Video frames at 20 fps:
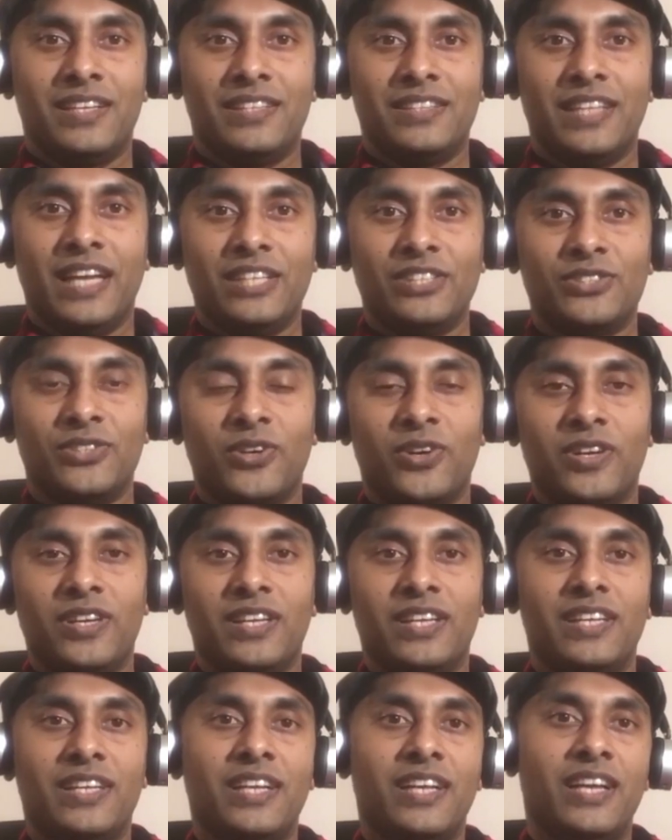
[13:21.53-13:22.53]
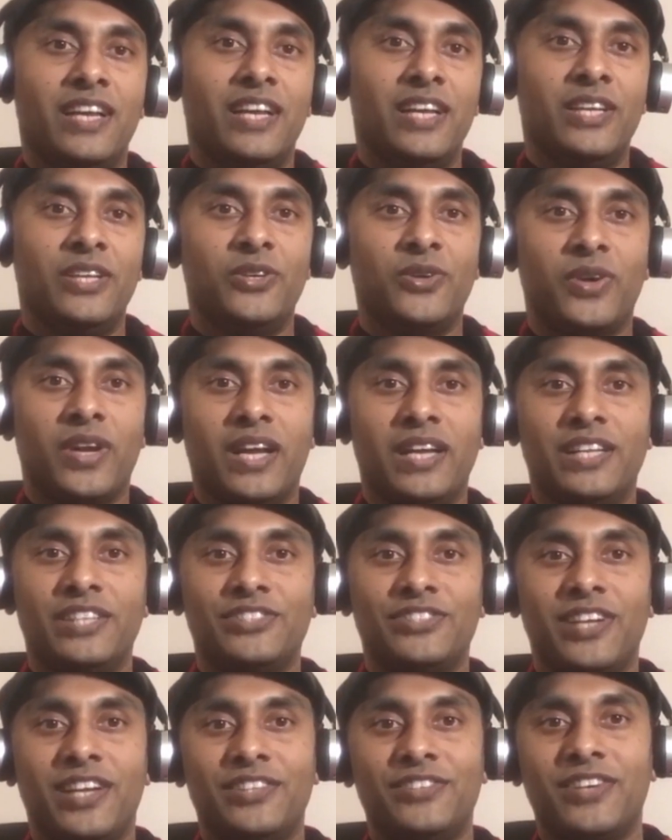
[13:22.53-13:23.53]
That's all. You can
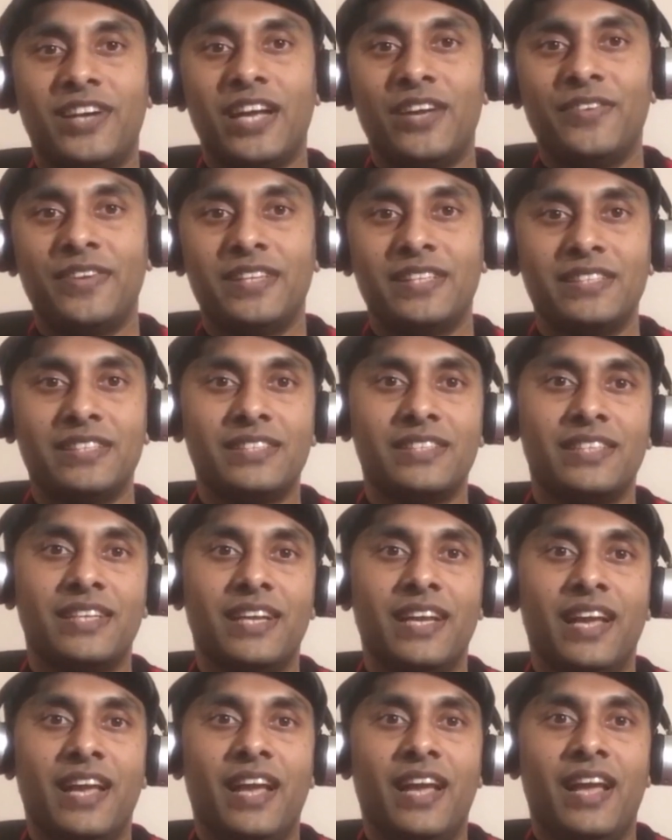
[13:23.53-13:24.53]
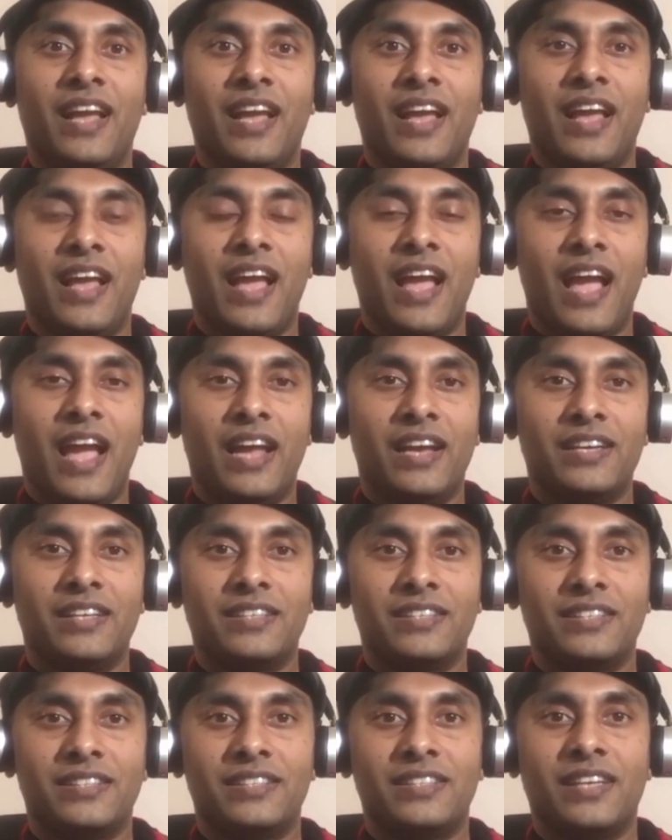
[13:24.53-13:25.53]
start driving,
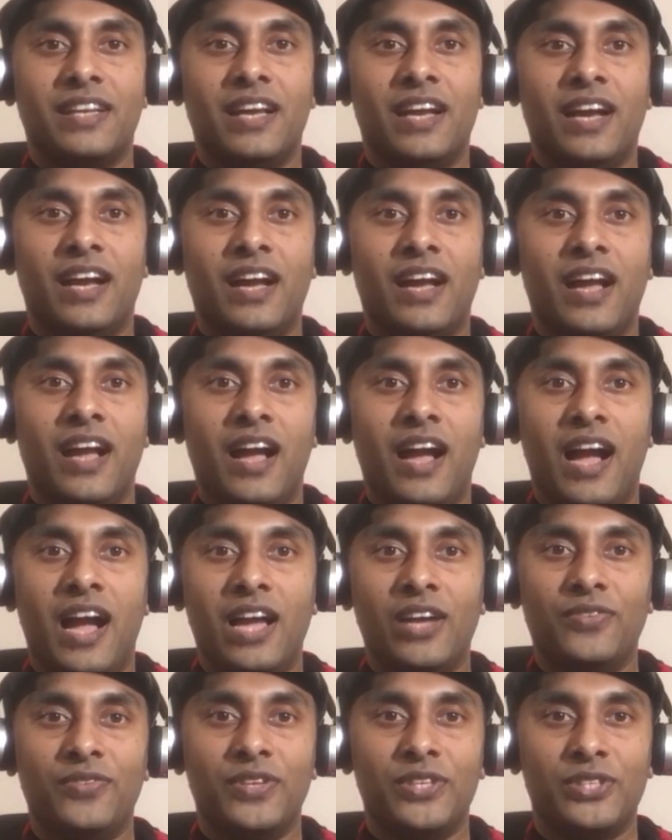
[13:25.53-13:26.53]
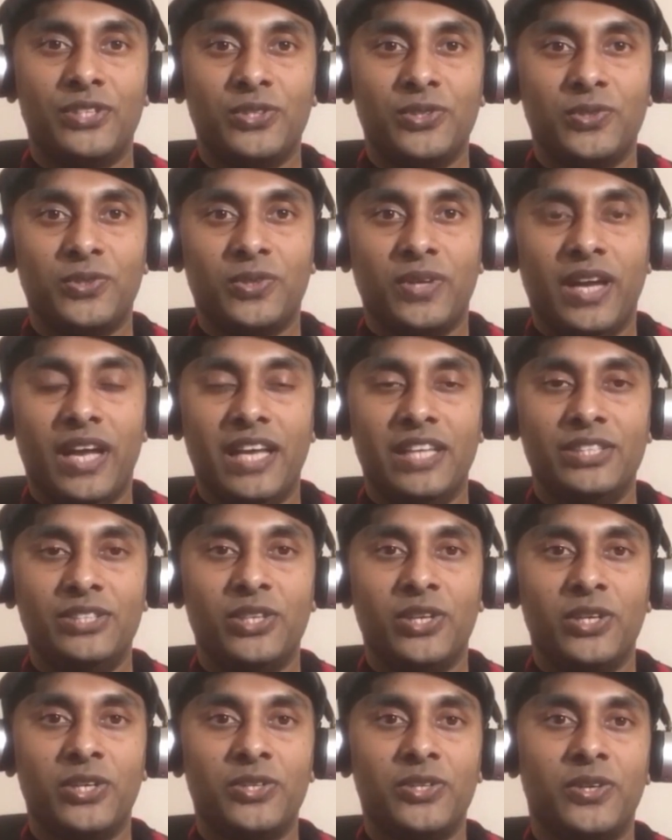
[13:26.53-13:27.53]
and I wish you
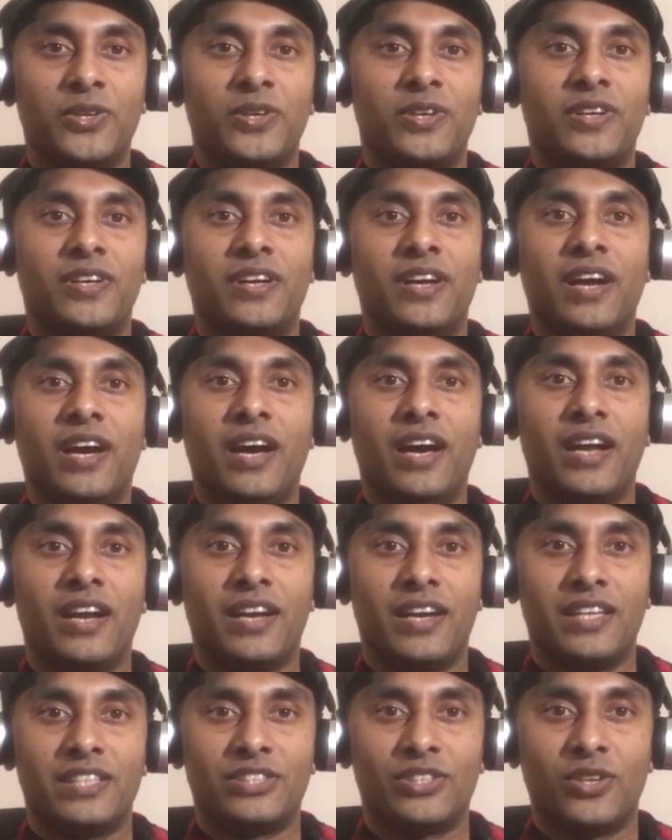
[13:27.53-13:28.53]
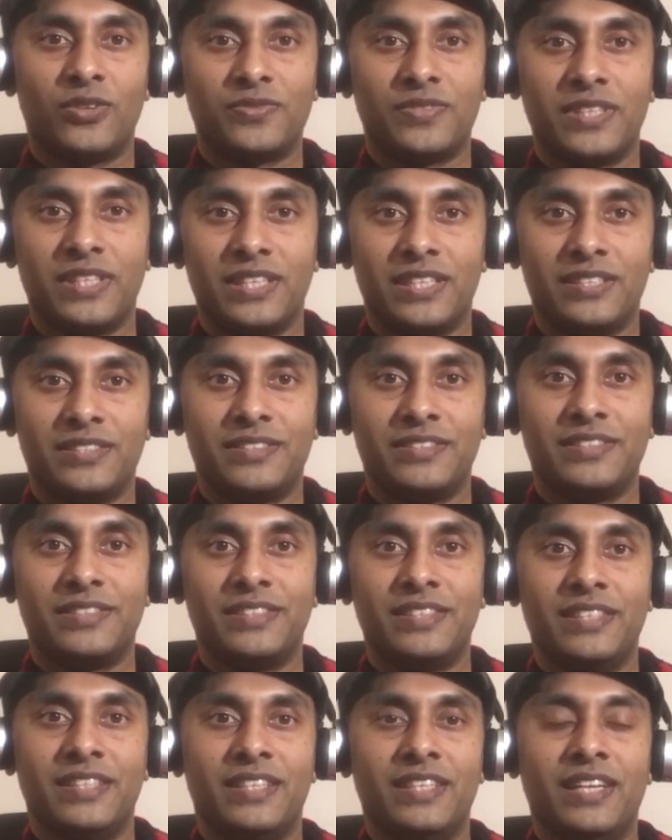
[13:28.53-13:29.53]
enjoy your rest of the
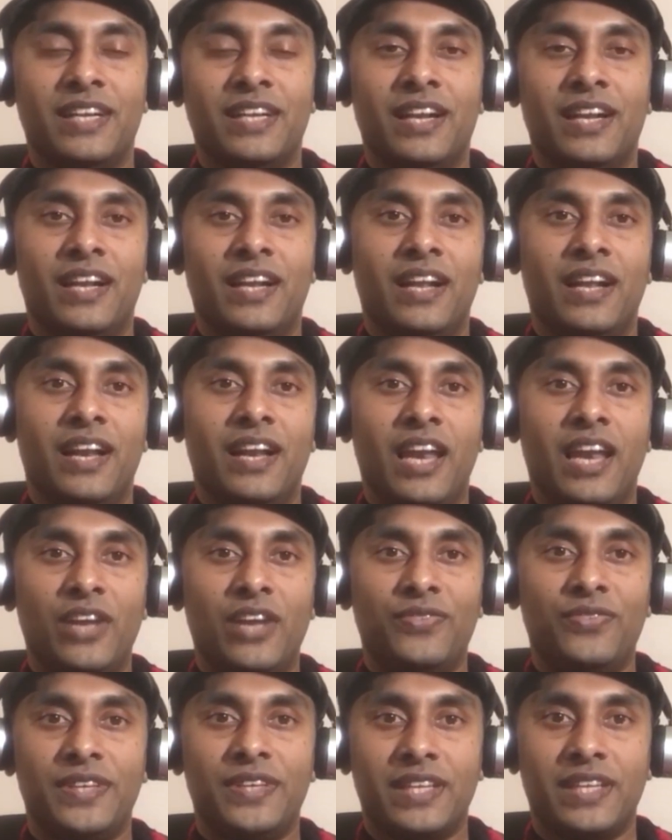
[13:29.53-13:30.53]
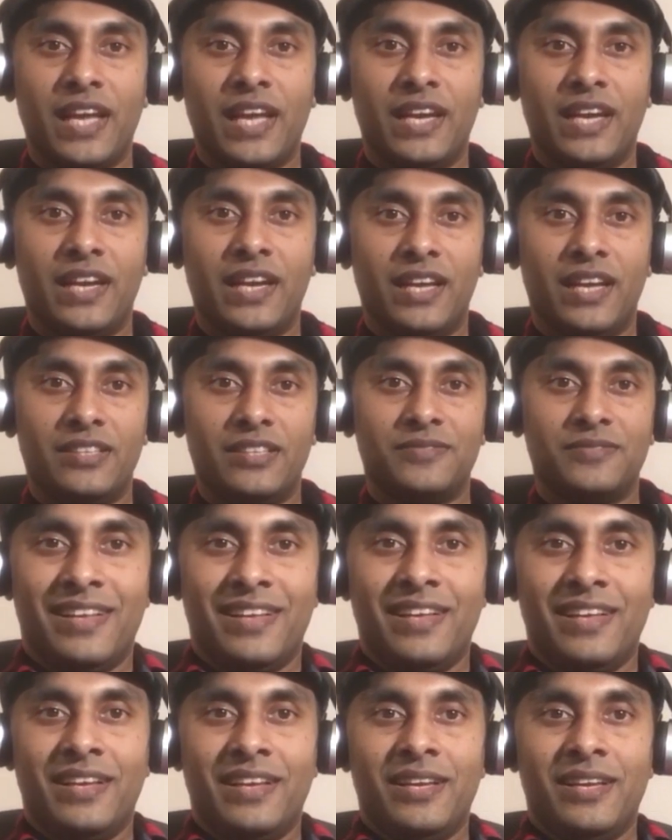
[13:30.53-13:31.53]
life in Canada.
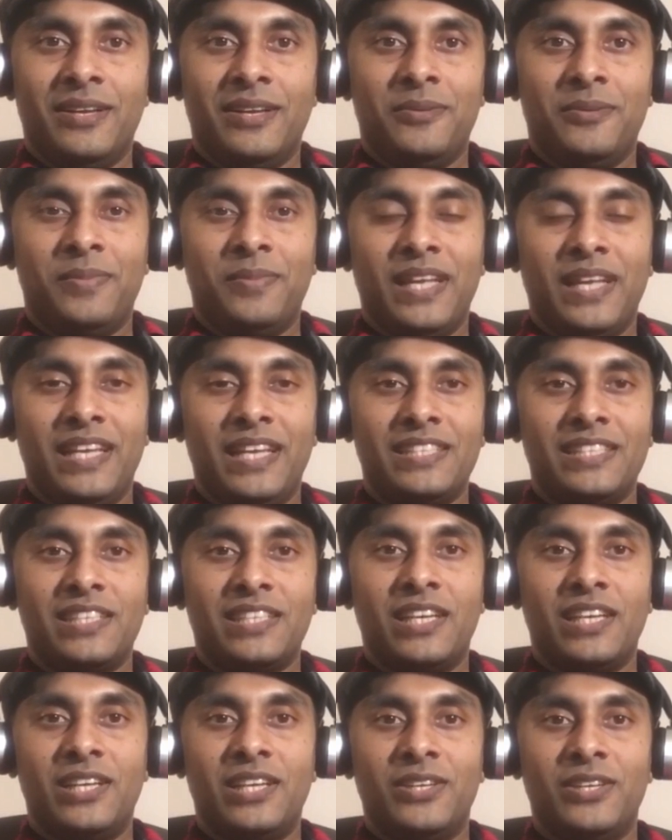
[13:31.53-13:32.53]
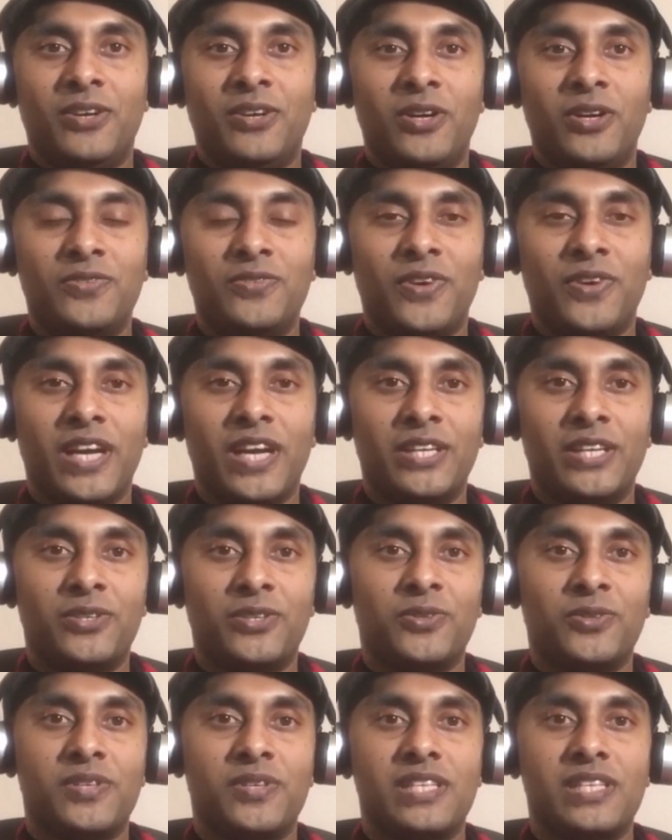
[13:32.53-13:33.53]
Please don't forget
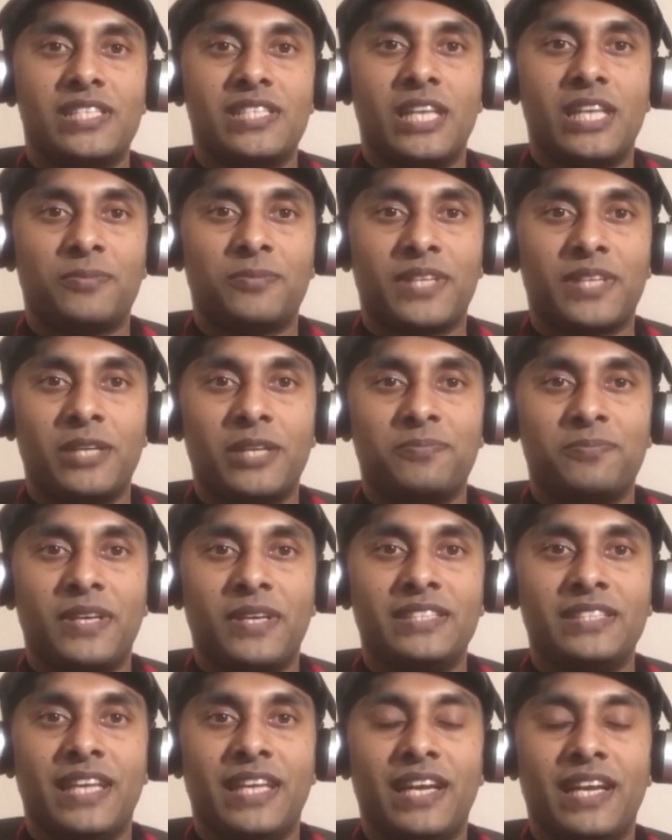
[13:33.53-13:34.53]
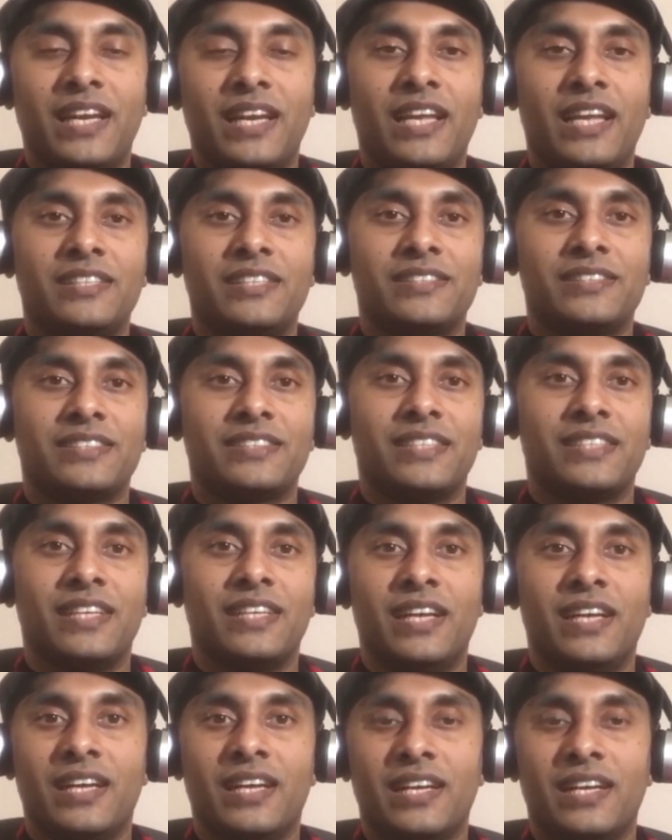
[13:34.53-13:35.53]
to subscribe my channel and
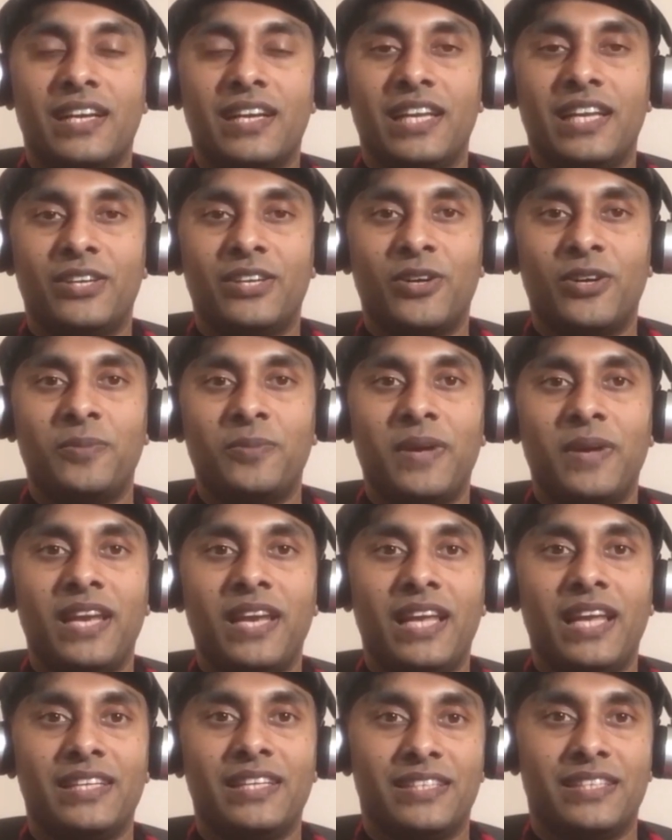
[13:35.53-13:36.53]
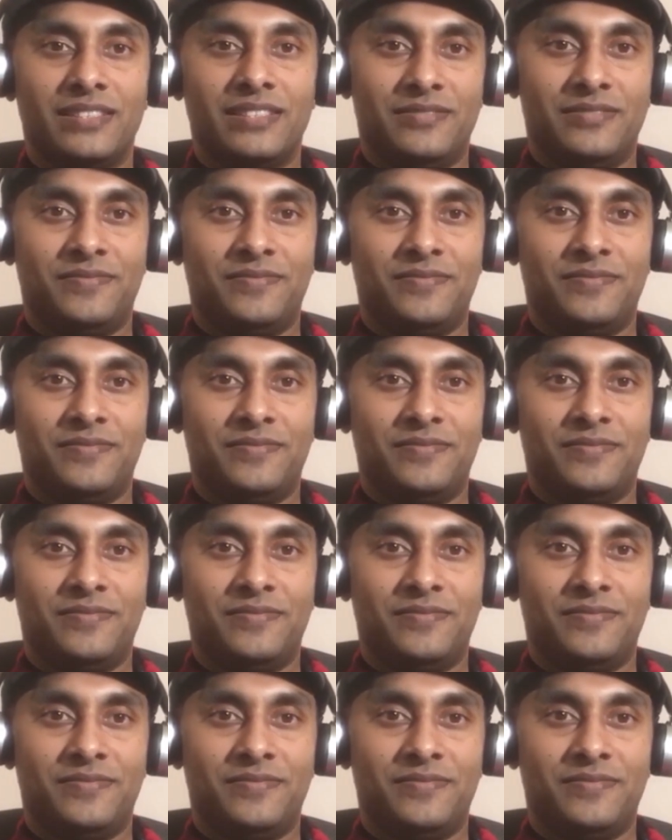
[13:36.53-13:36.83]
click on bell icon.